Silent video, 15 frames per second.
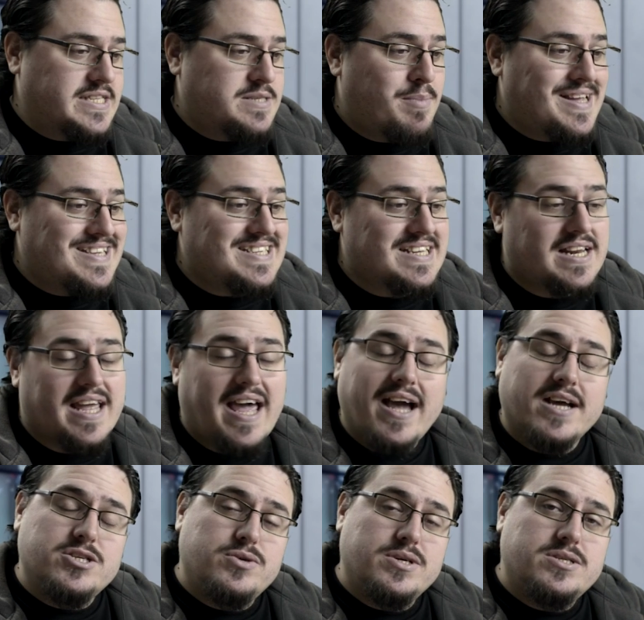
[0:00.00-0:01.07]
It's basically
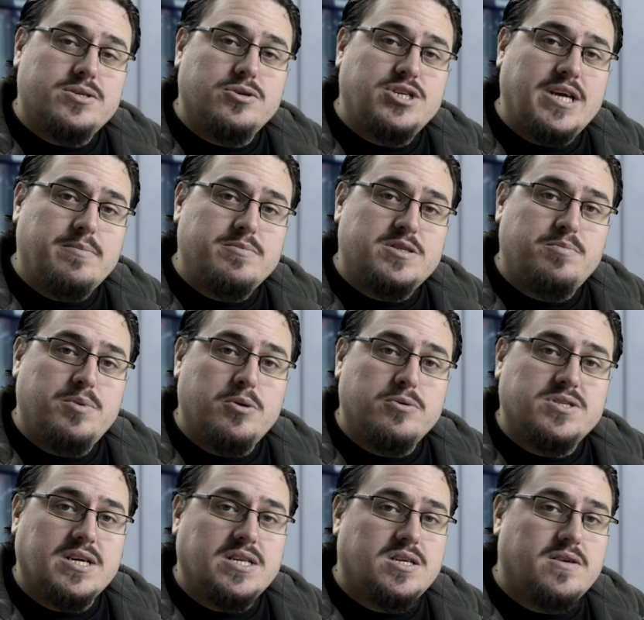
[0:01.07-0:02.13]
extras to James
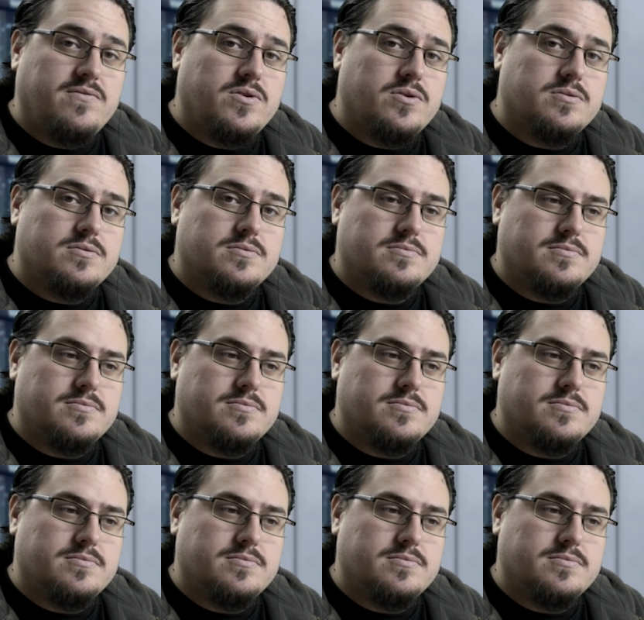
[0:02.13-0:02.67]
Pugh's interview.